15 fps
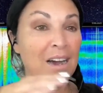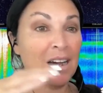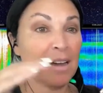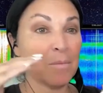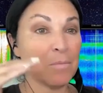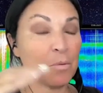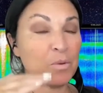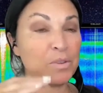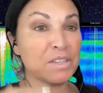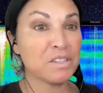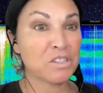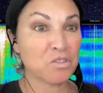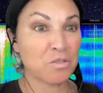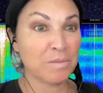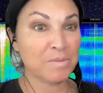with a
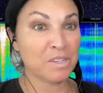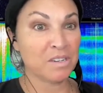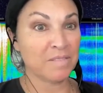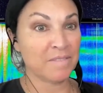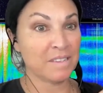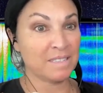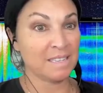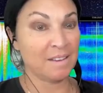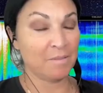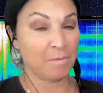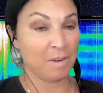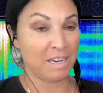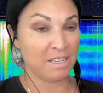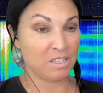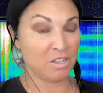description of the set,
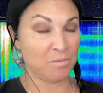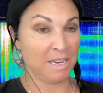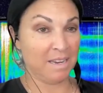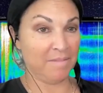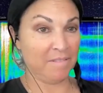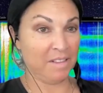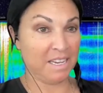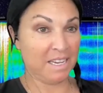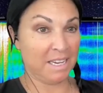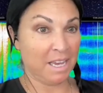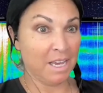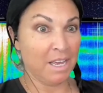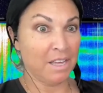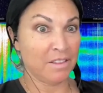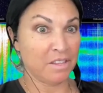right? So we have like
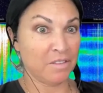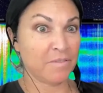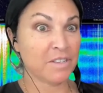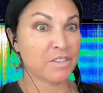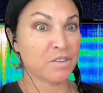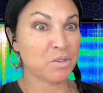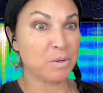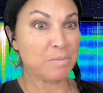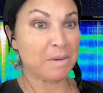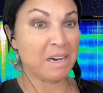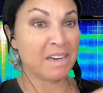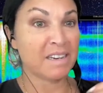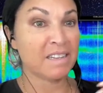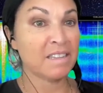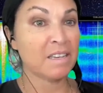the physical
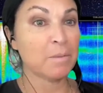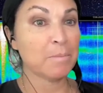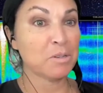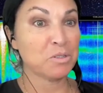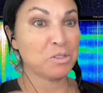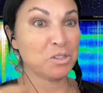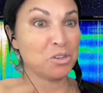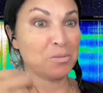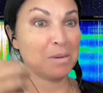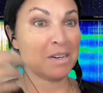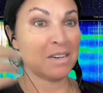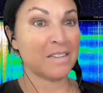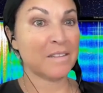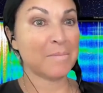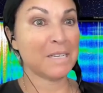body, the emotional
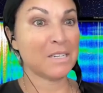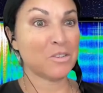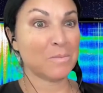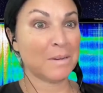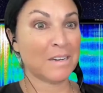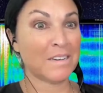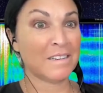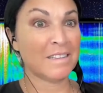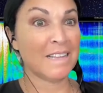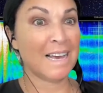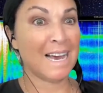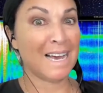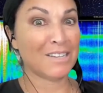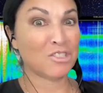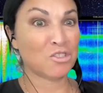body, the mental body, the
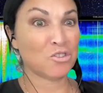astral